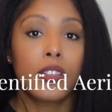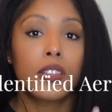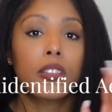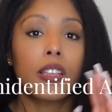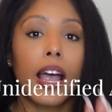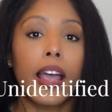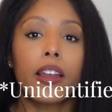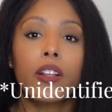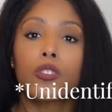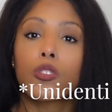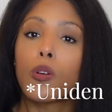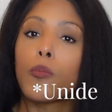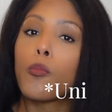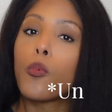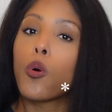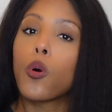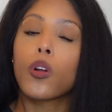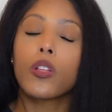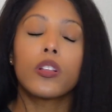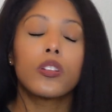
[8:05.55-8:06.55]
Sightings are
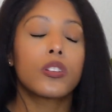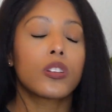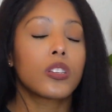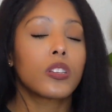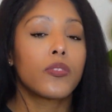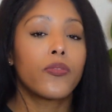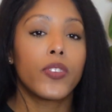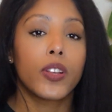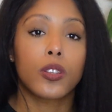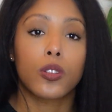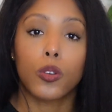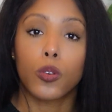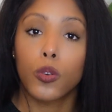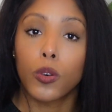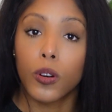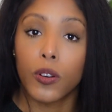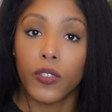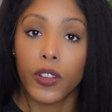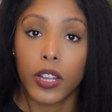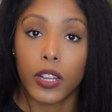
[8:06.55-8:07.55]
more than just
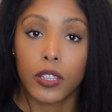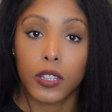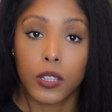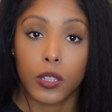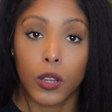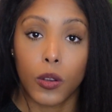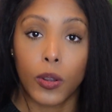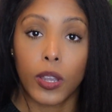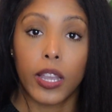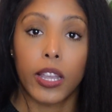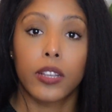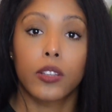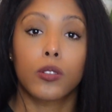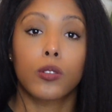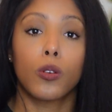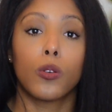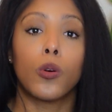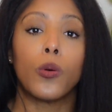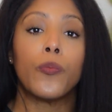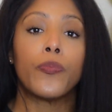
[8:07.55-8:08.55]
physical events, okay?
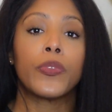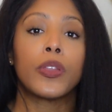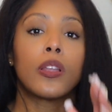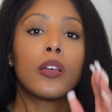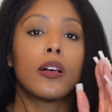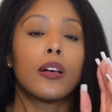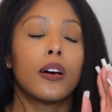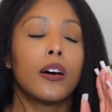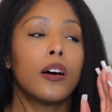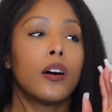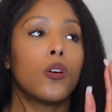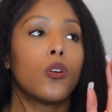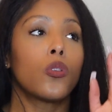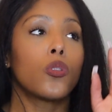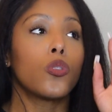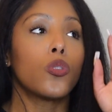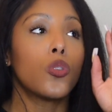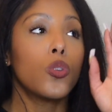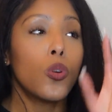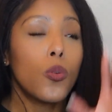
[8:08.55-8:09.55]
So
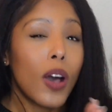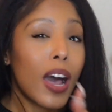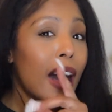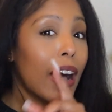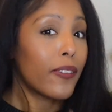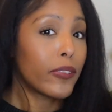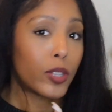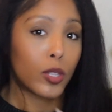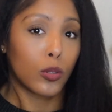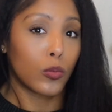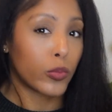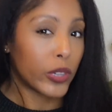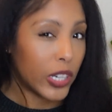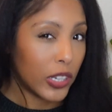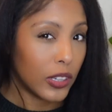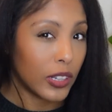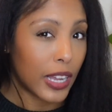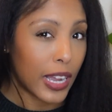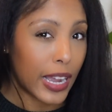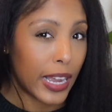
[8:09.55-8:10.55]
you have to
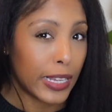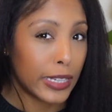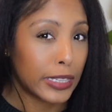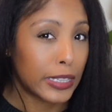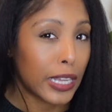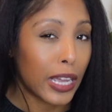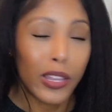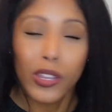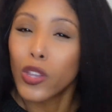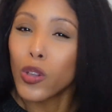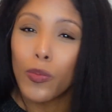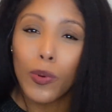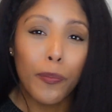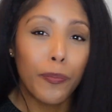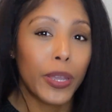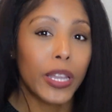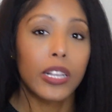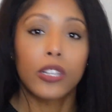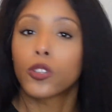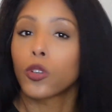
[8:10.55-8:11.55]
realize that human
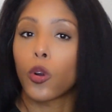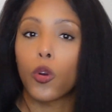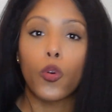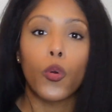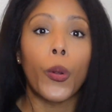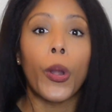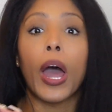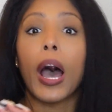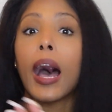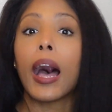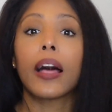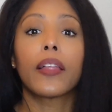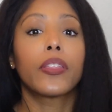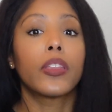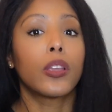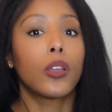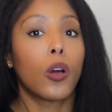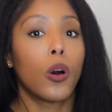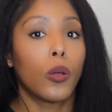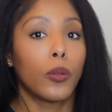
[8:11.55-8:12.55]
beings are not
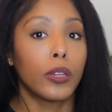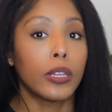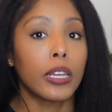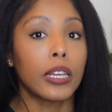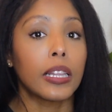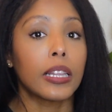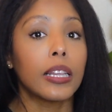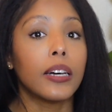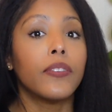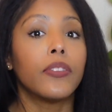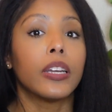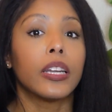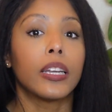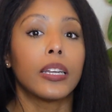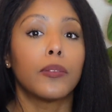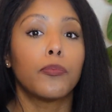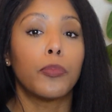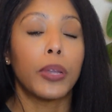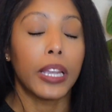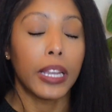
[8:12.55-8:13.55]
the only
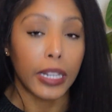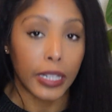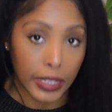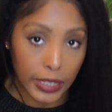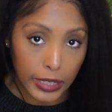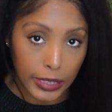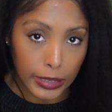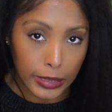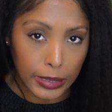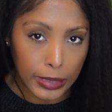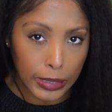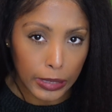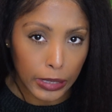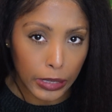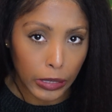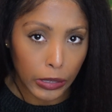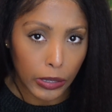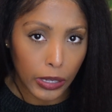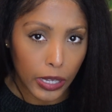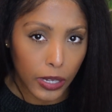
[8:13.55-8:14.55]
living beings in
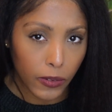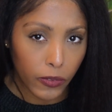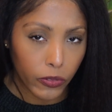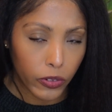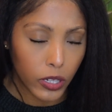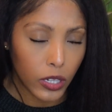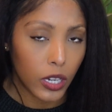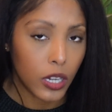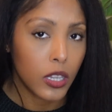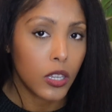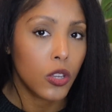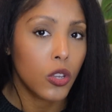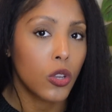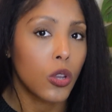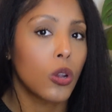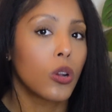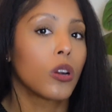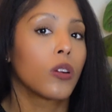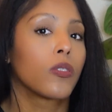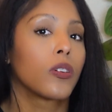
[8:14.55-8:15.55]
the infinite
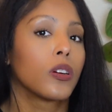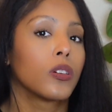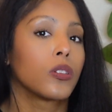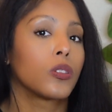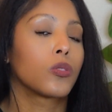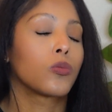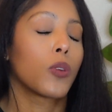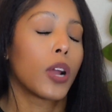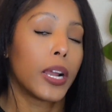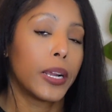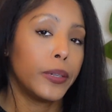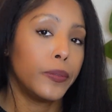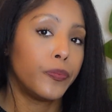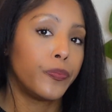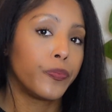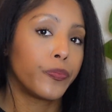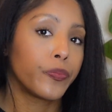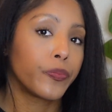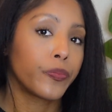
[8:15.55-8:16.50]
universe, right?